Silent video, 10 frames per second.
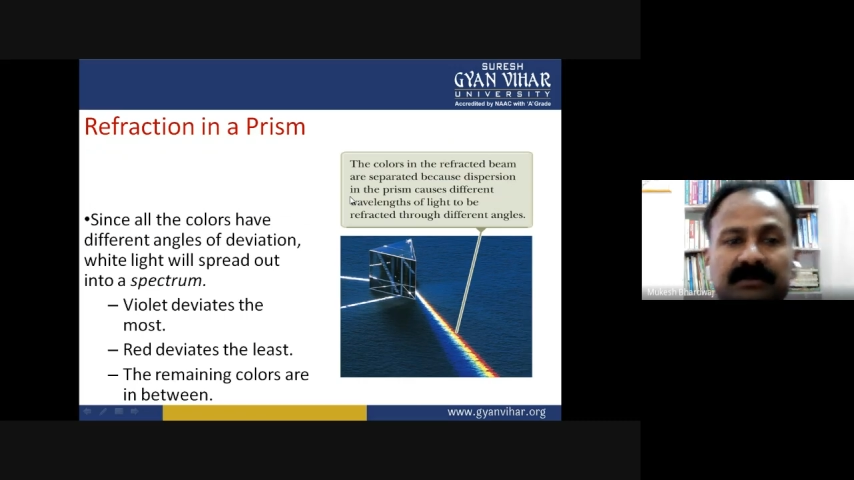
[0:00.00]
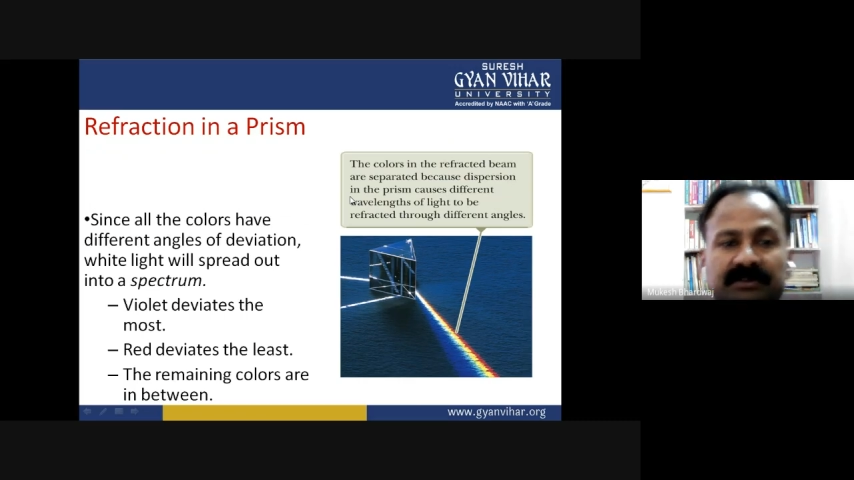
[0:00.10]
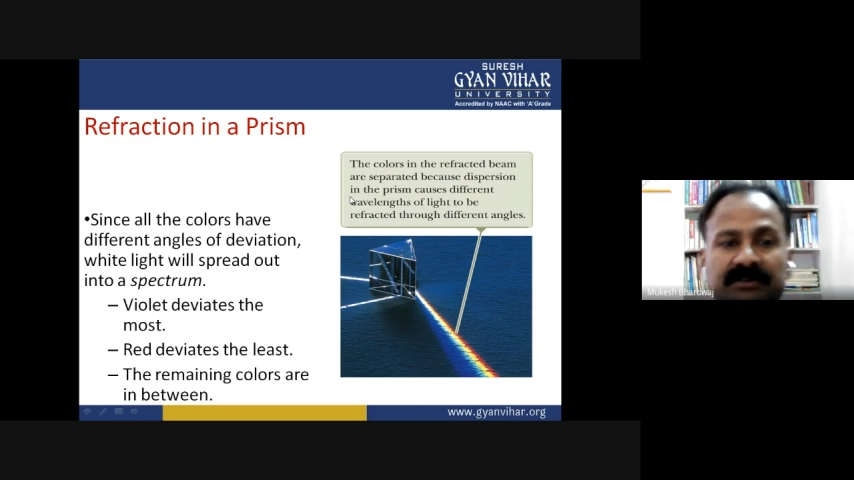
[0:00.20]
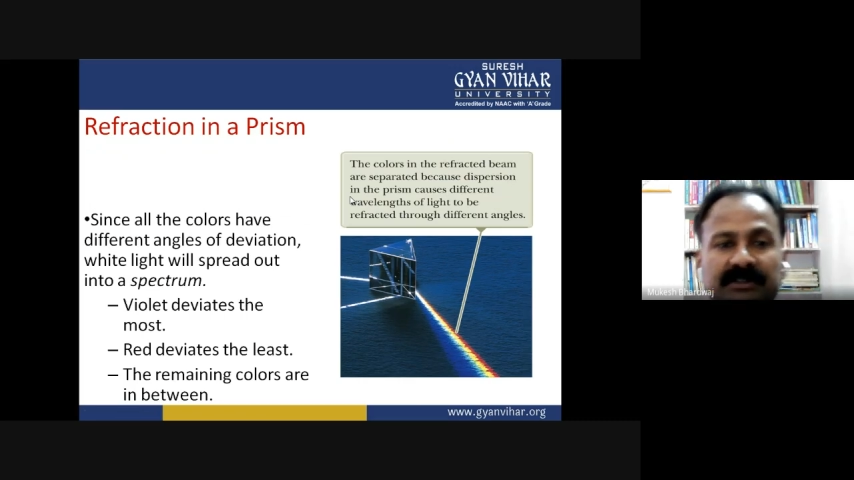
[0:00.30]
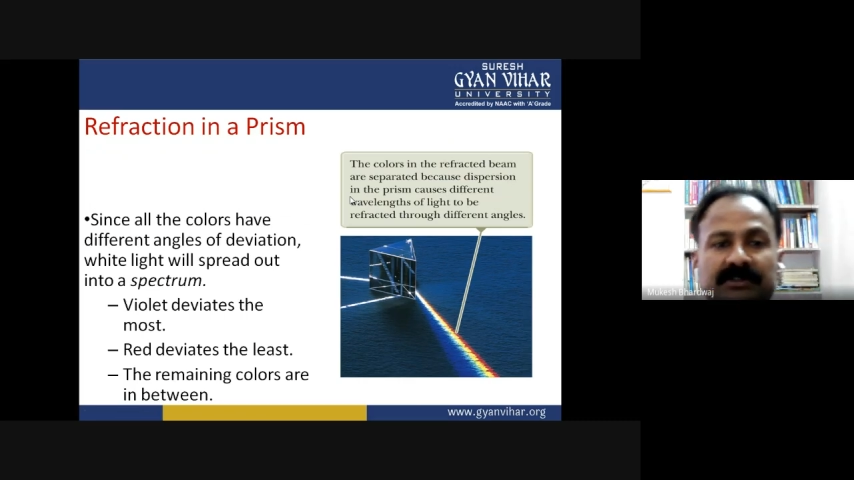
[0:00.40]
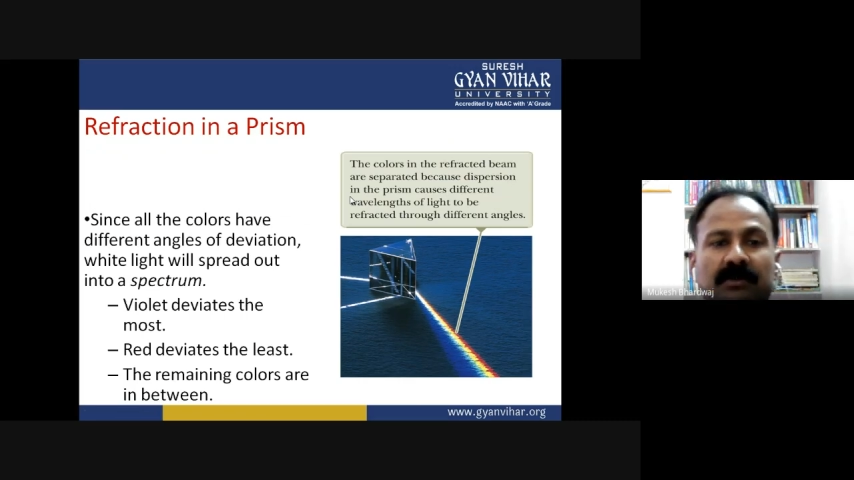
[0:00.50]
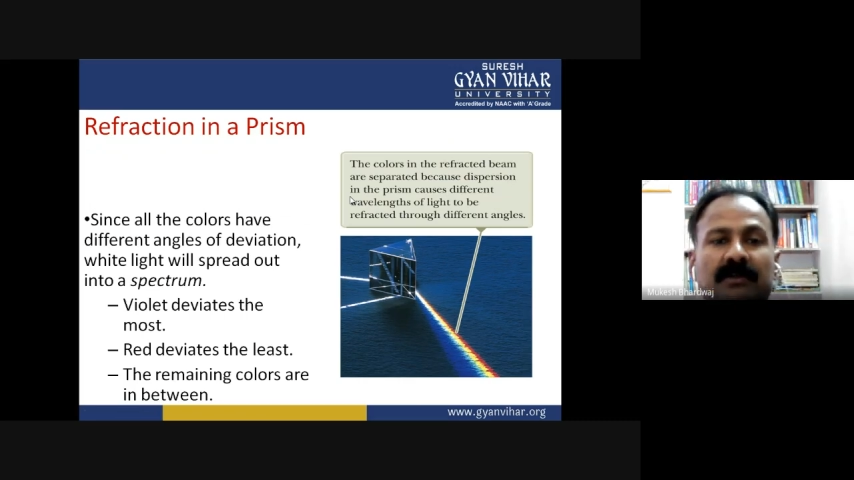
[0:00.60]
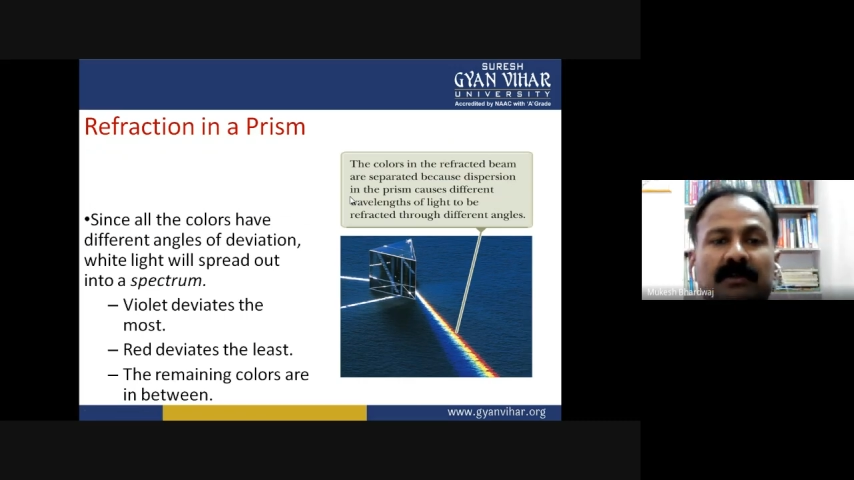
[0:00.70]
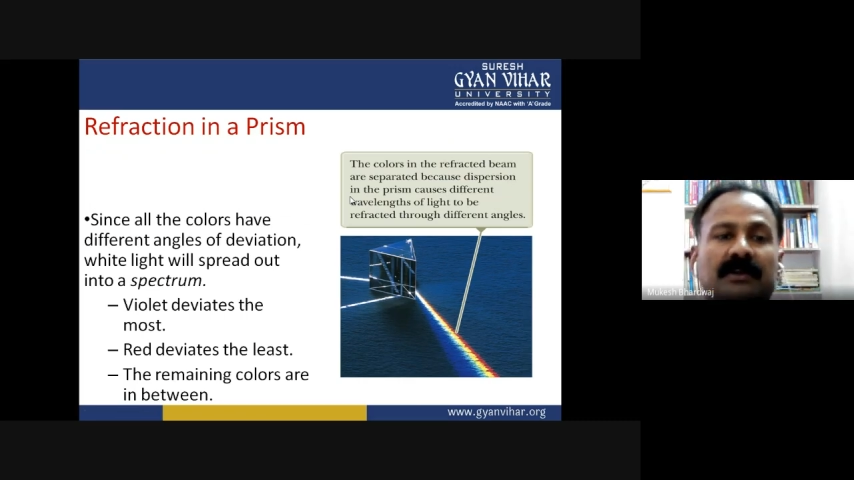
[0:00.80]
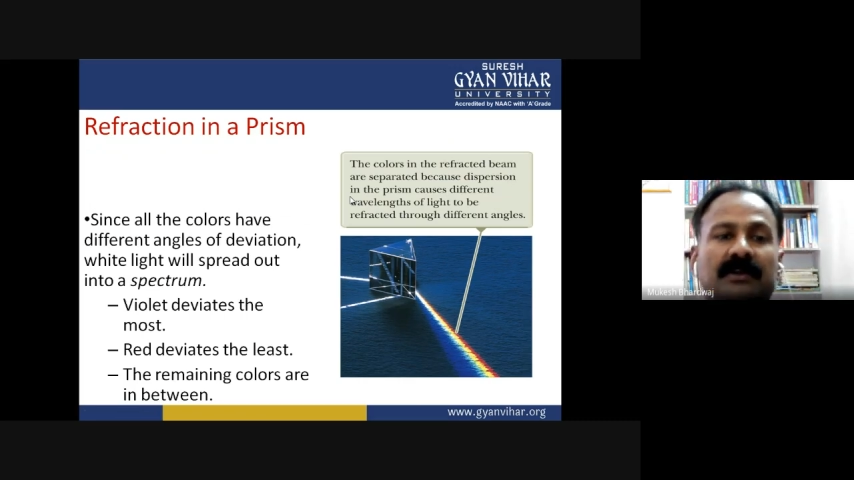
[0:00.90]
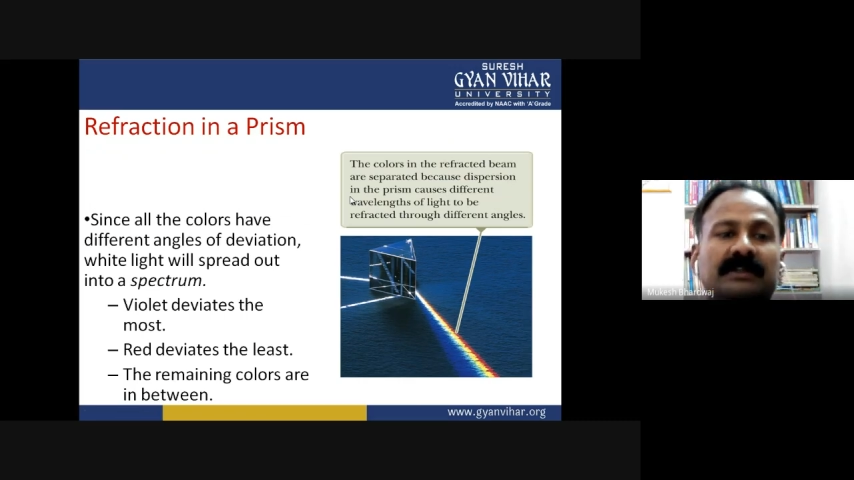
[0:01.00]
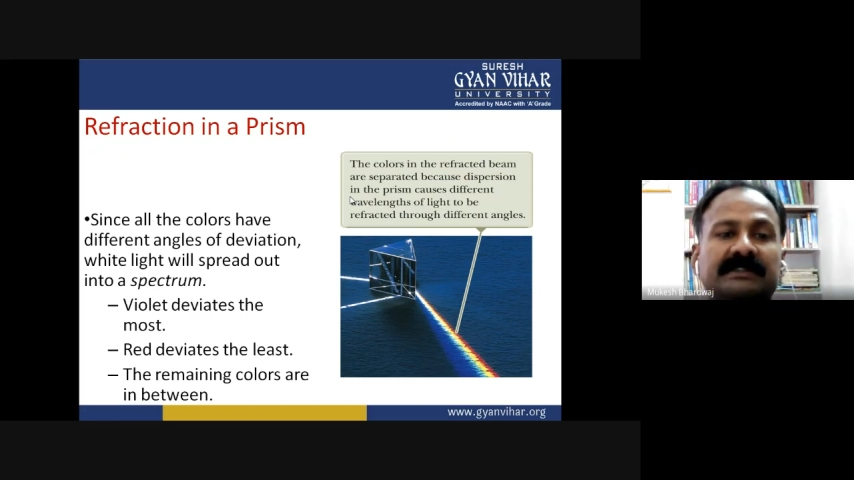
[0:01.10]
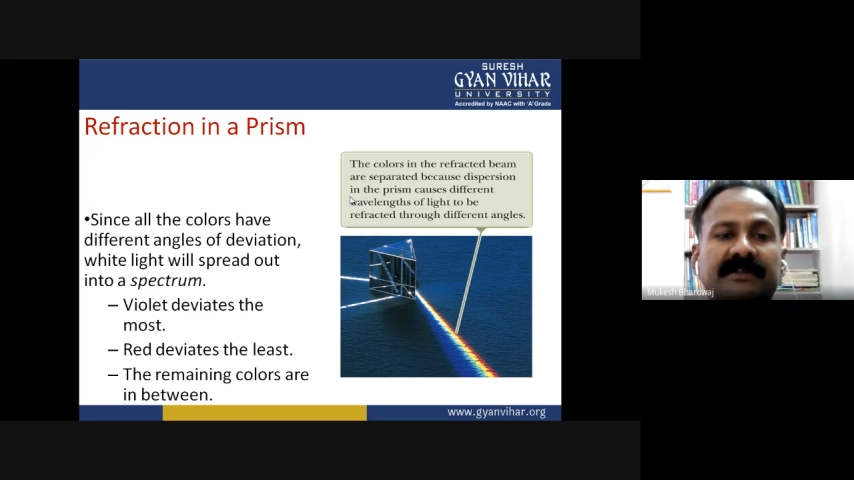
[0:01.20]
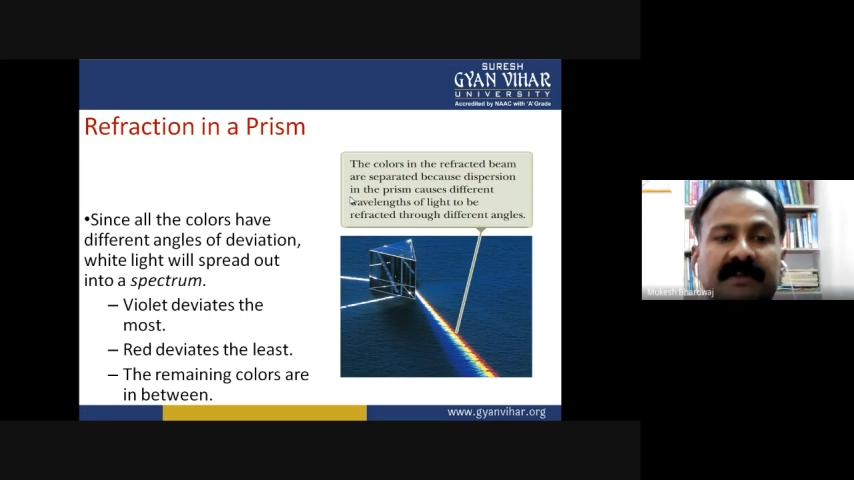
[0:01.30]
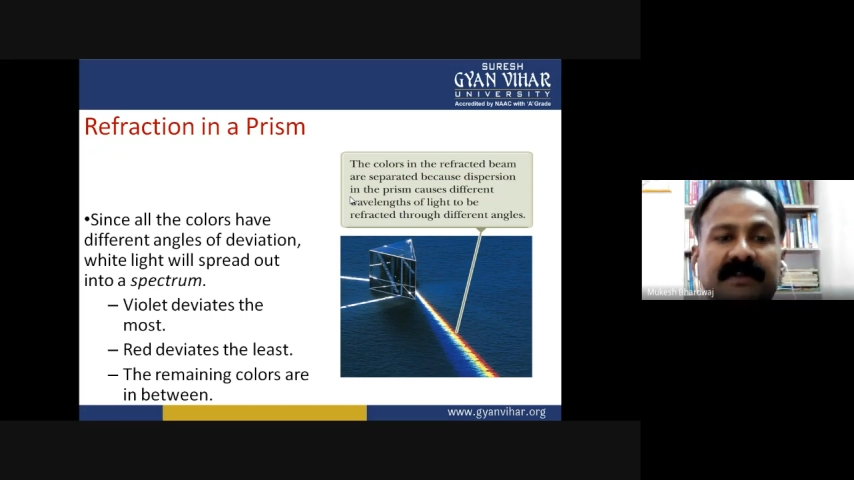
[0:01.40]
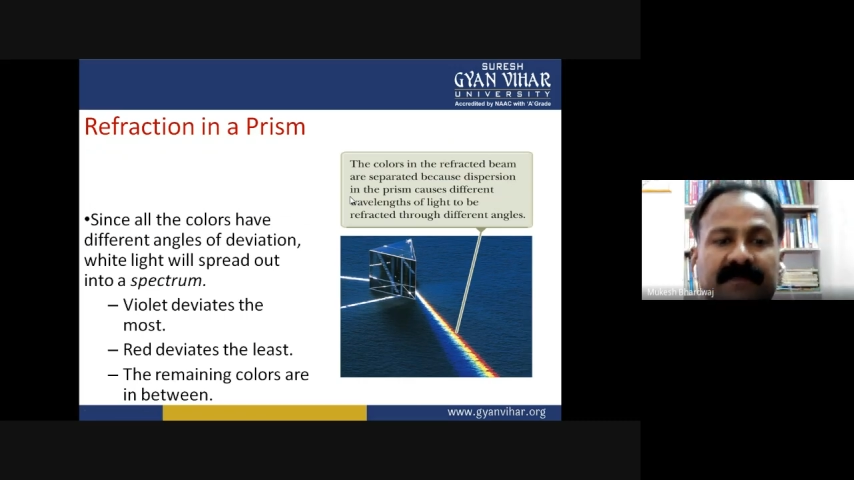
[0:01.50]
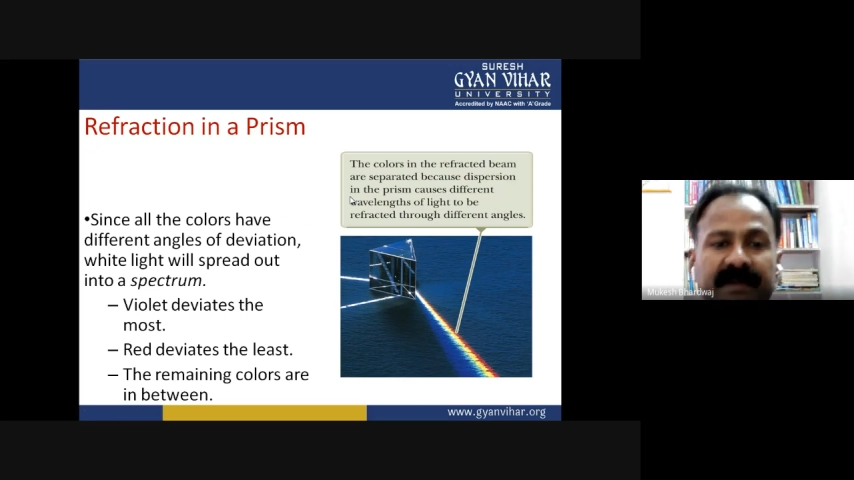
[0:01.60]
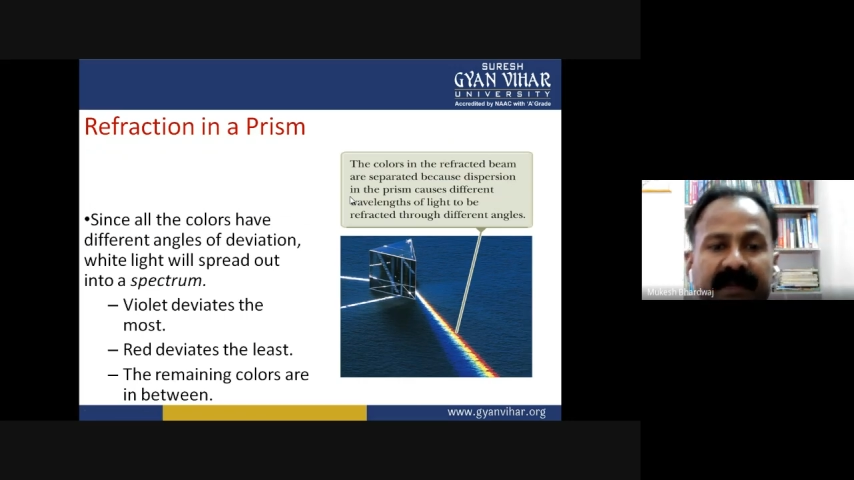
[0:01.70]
Since all the colors have different